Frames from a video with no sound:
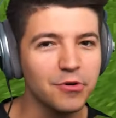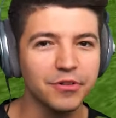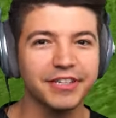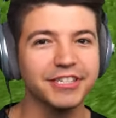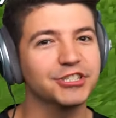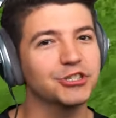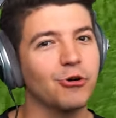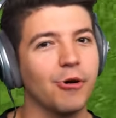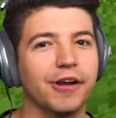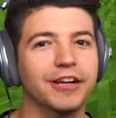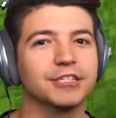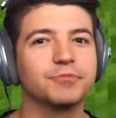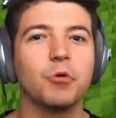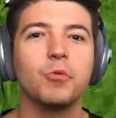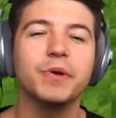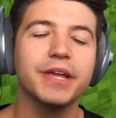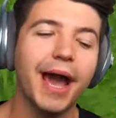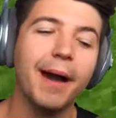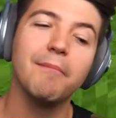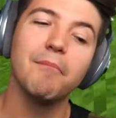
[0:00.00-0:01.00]
really strange, but
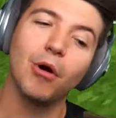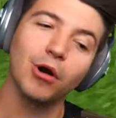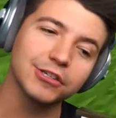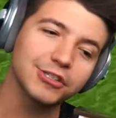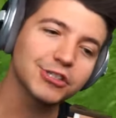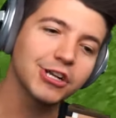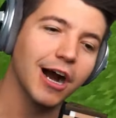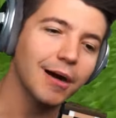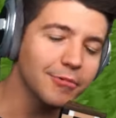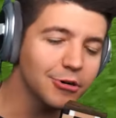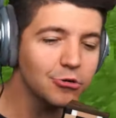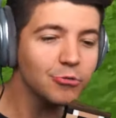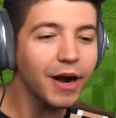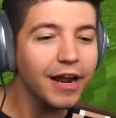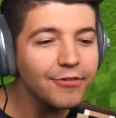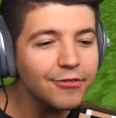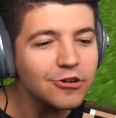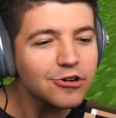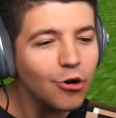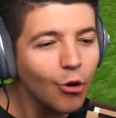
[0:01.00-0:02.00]
we got March coming
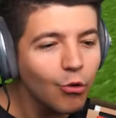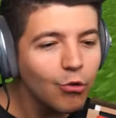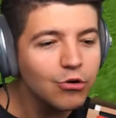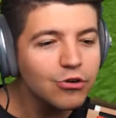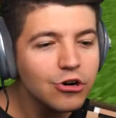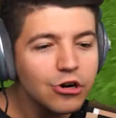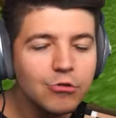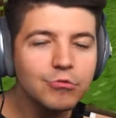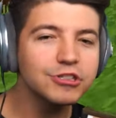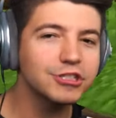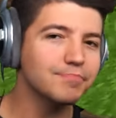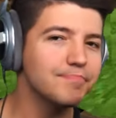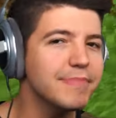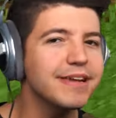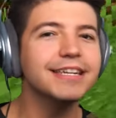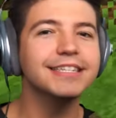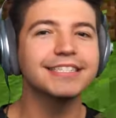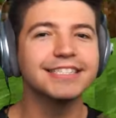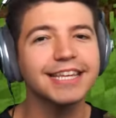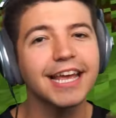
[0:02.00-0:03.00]
around the corner, which
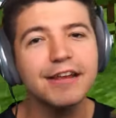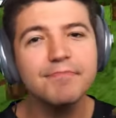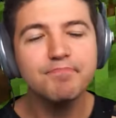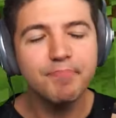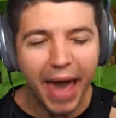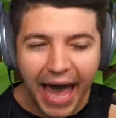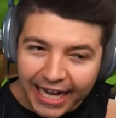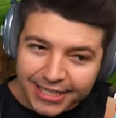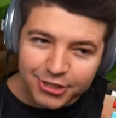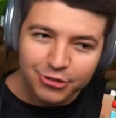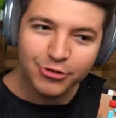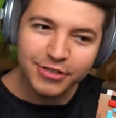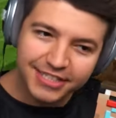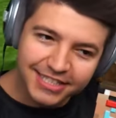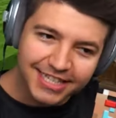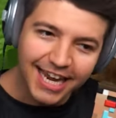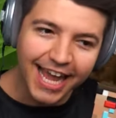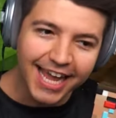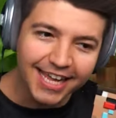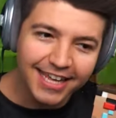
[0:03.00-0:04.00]
means St. Patrick's
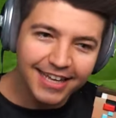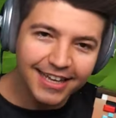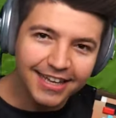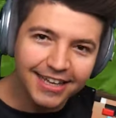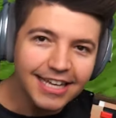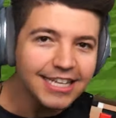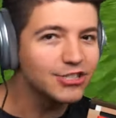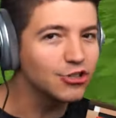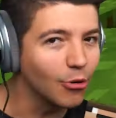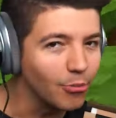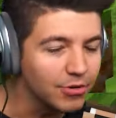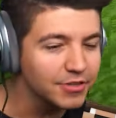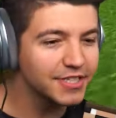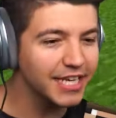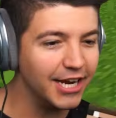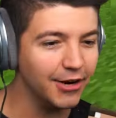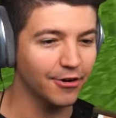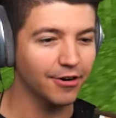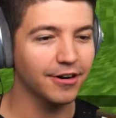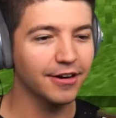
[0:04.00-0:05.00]
Day is almost
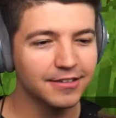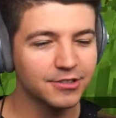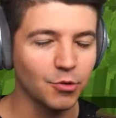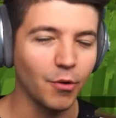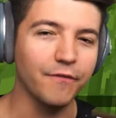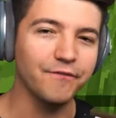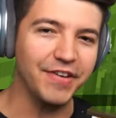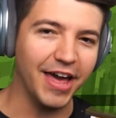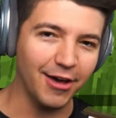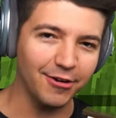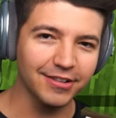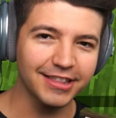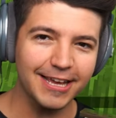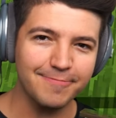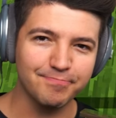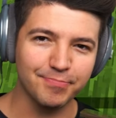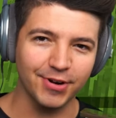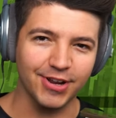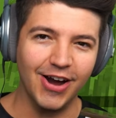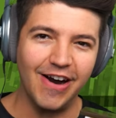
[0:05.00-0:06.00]
here. So I found a
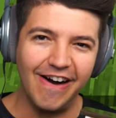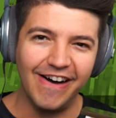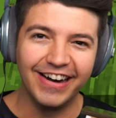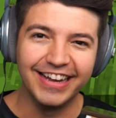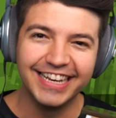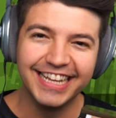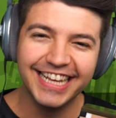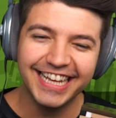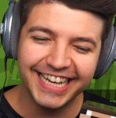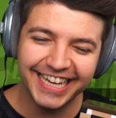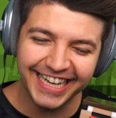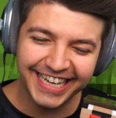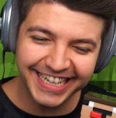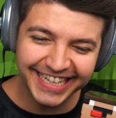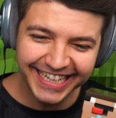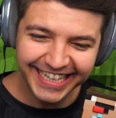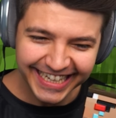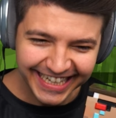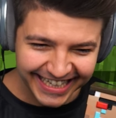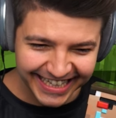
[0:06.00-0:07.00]
leprechaun.
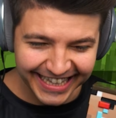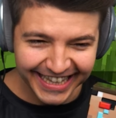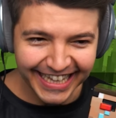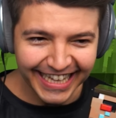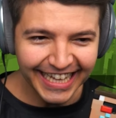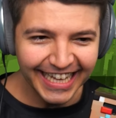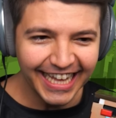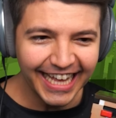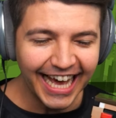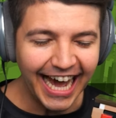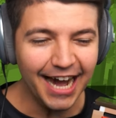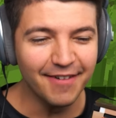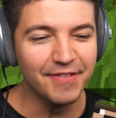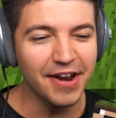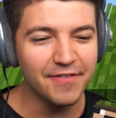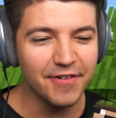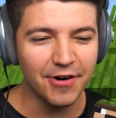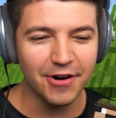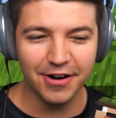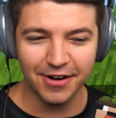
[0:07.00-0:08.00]
I've
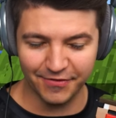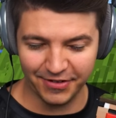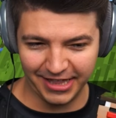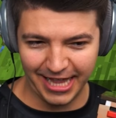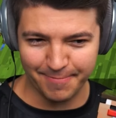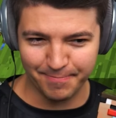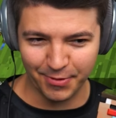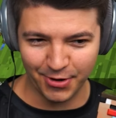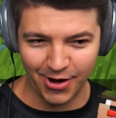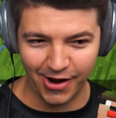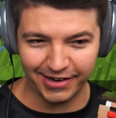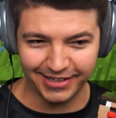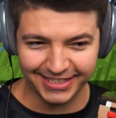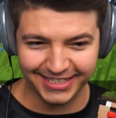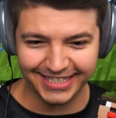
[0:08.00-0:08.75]
never heard of a leprechaun